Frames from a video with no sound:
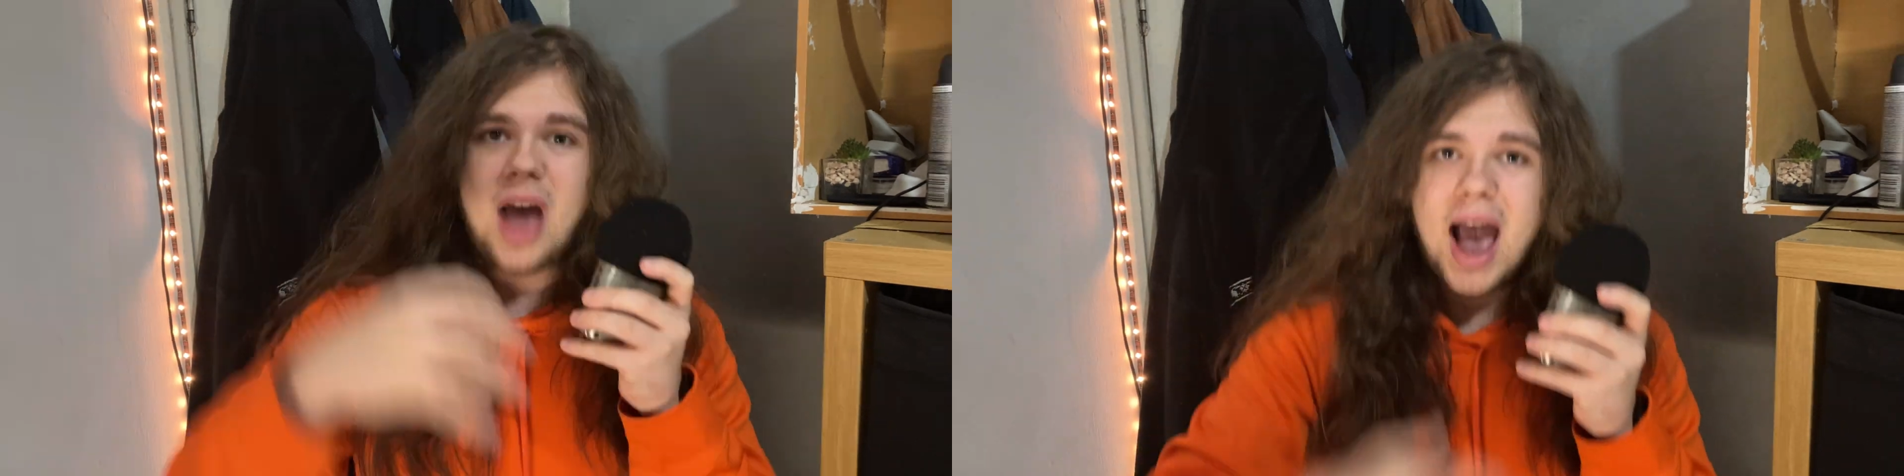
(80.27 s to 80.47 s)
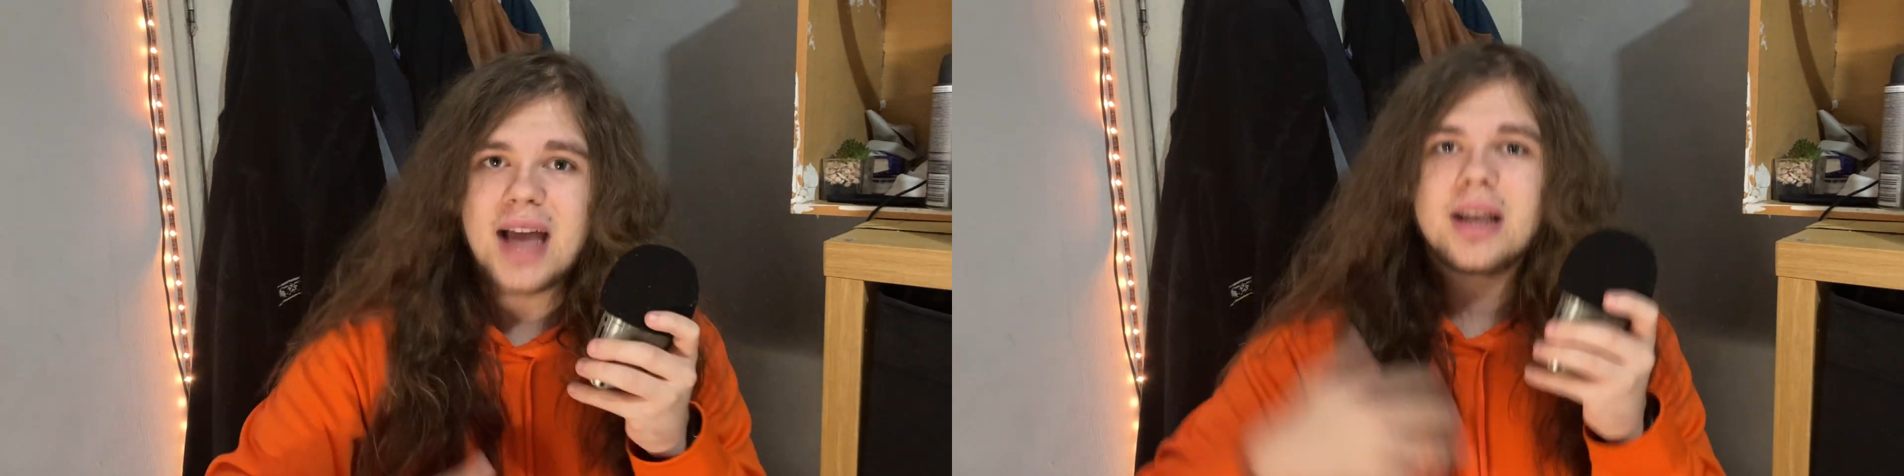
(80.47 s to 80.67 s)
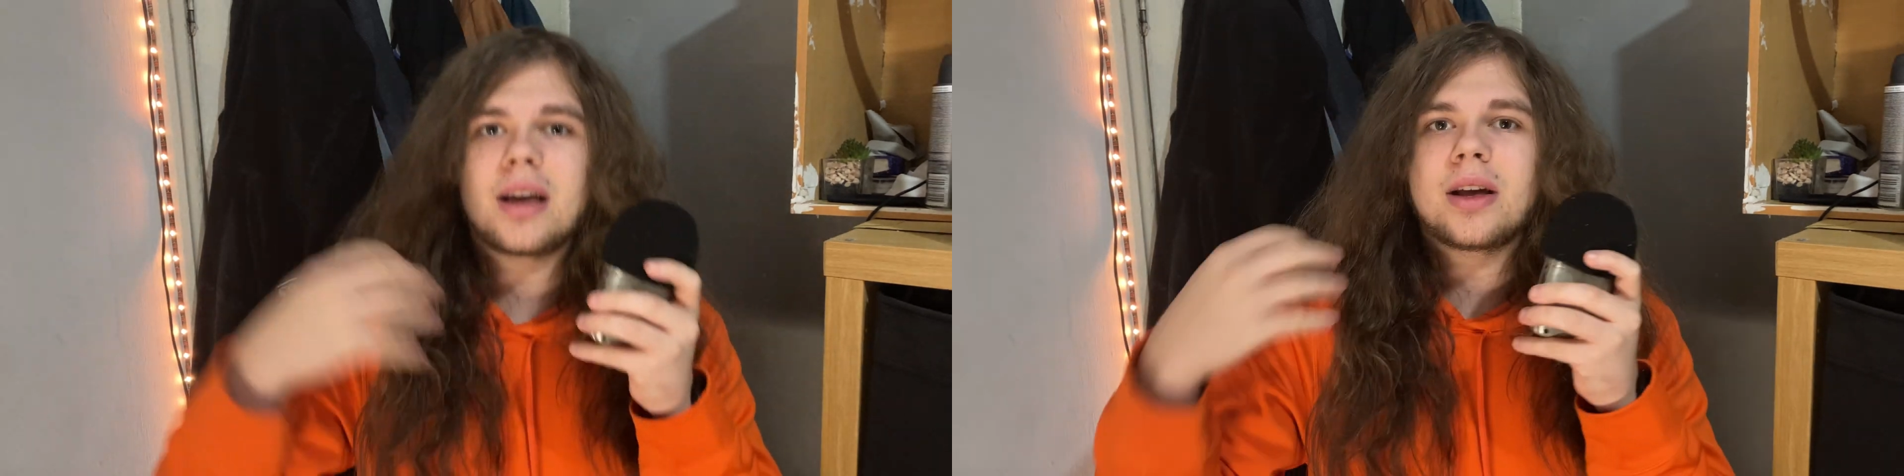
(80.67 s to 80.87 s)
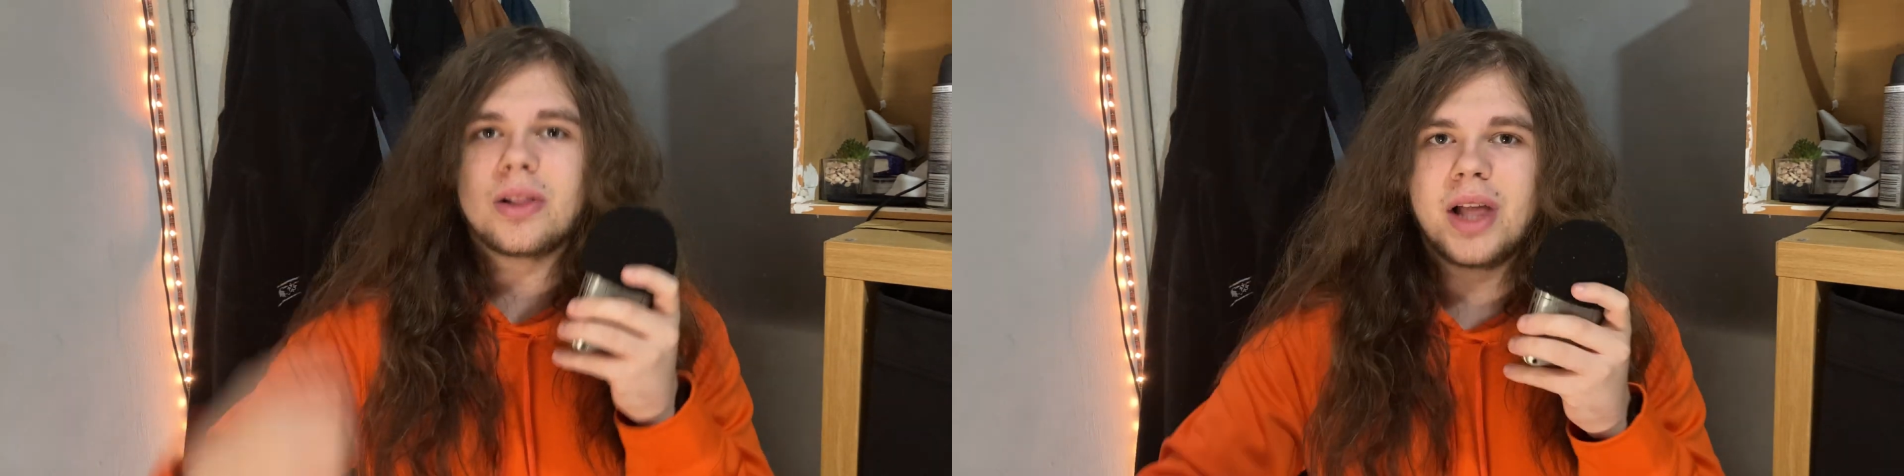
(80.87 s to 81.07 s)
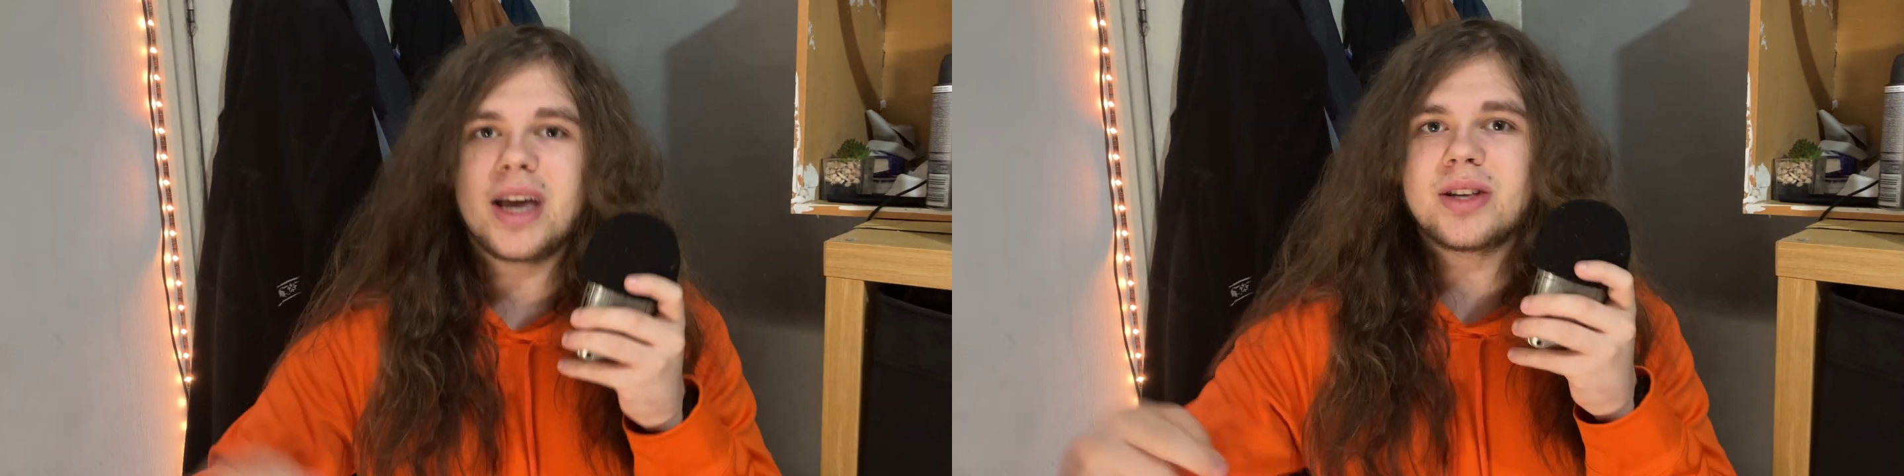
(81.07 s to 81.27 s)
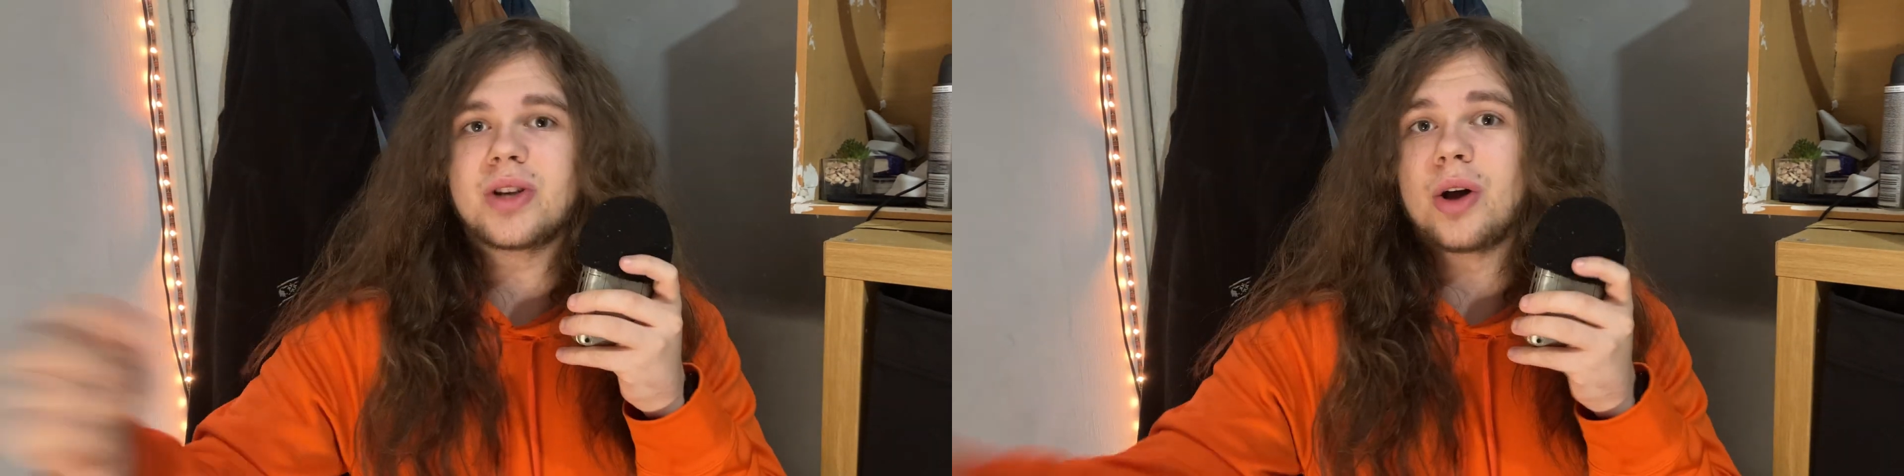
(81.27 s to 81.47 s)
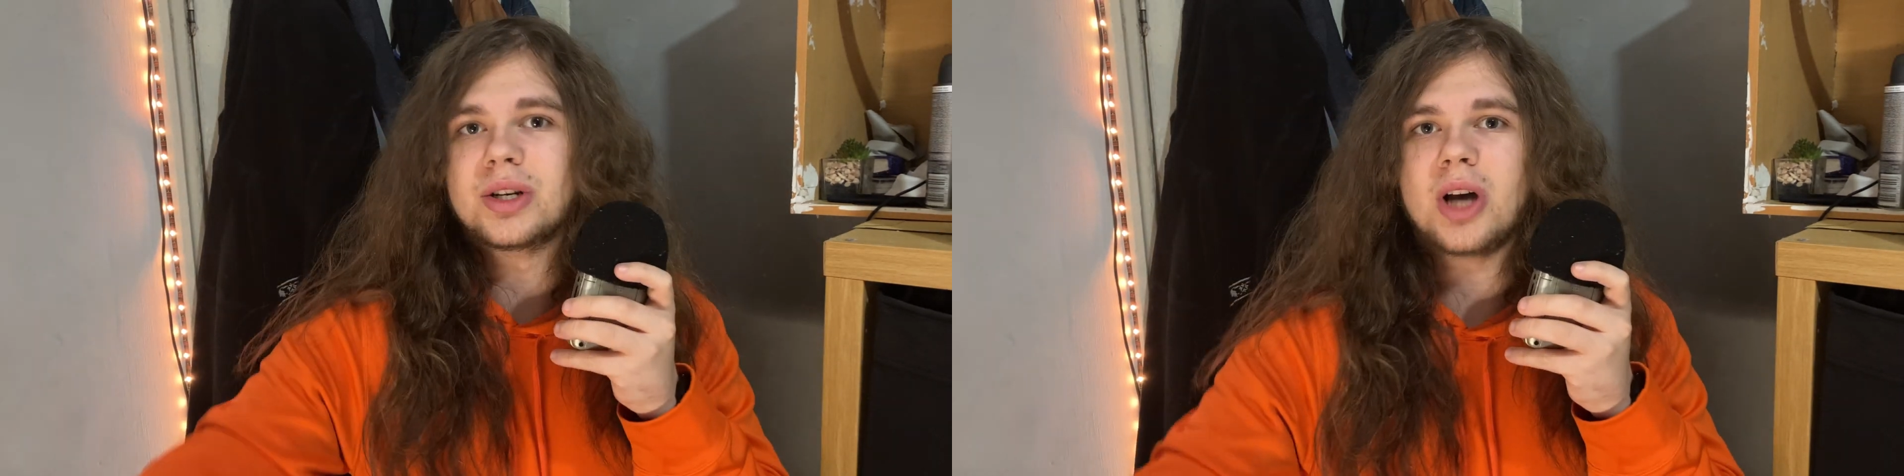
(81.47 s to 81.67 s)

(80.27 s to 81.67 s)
Adding layers on